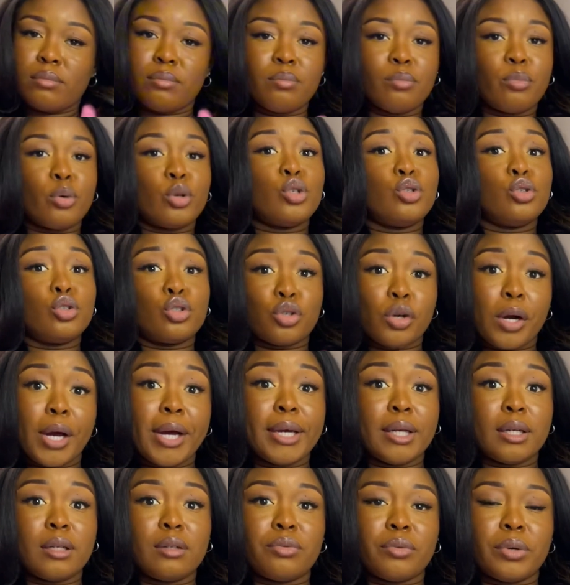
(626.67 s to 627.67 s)
but you
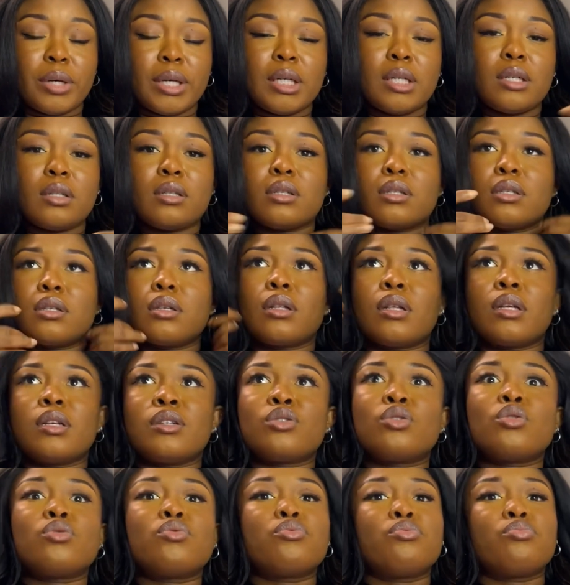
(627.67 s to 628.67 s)
tried, right? There's
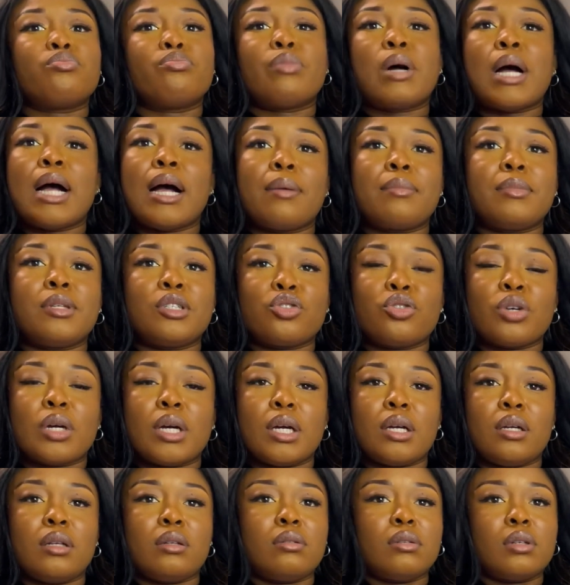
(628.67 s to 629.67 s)
no harm in
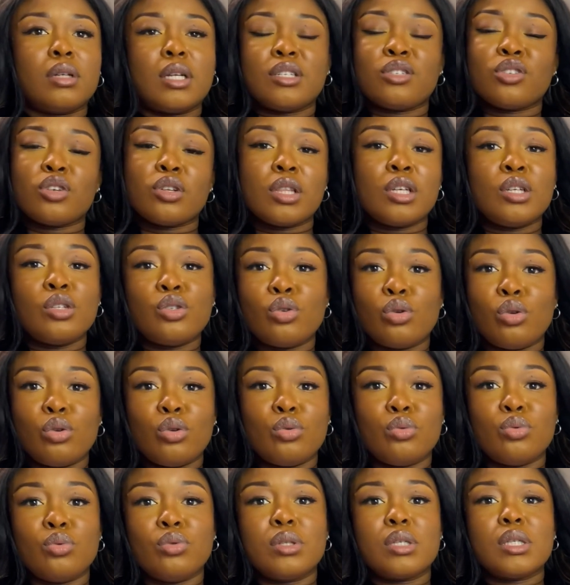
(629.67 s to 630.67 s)
trying. There's nothing to
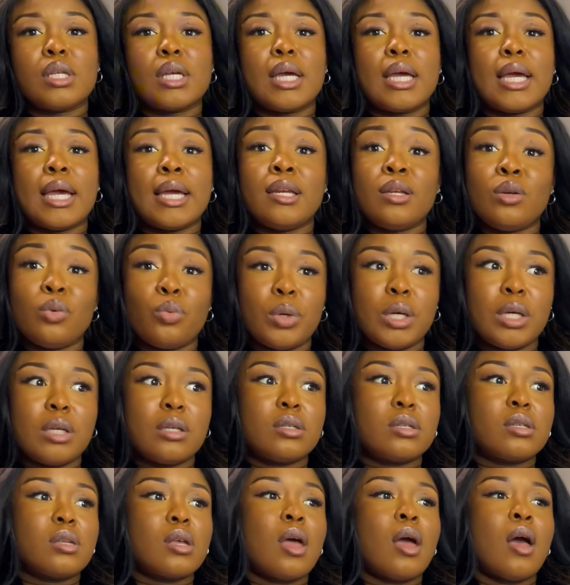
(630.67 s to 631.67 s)
lose
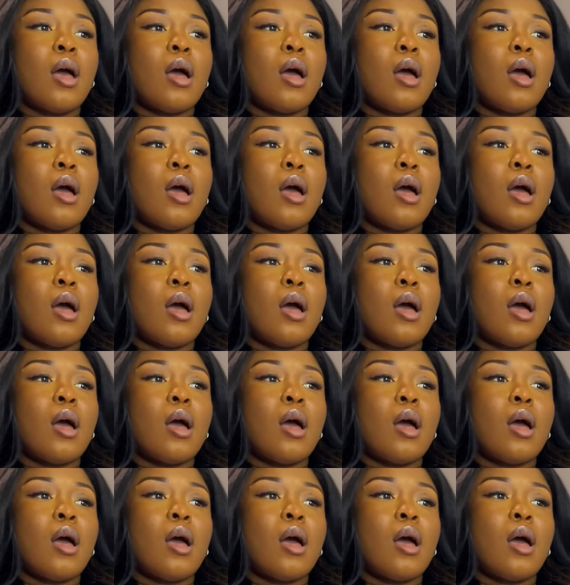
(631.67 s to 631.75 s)
anyways.